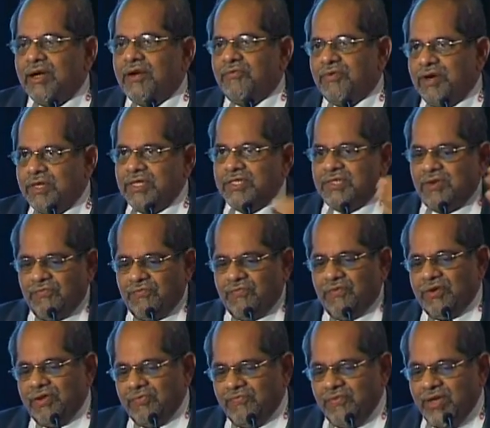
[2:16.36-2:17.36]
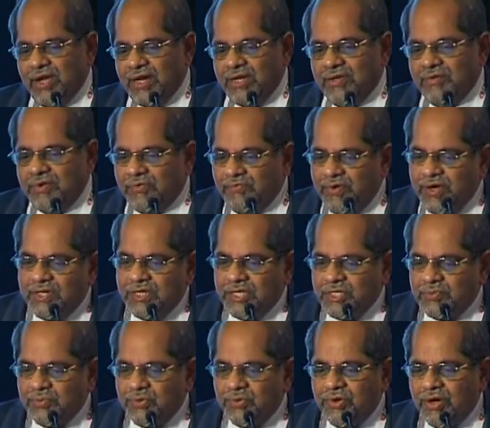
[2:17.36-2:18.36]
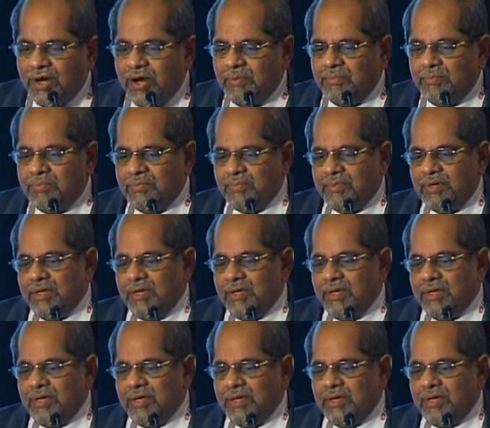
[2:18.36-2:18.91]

One is, of course, effective awareness program.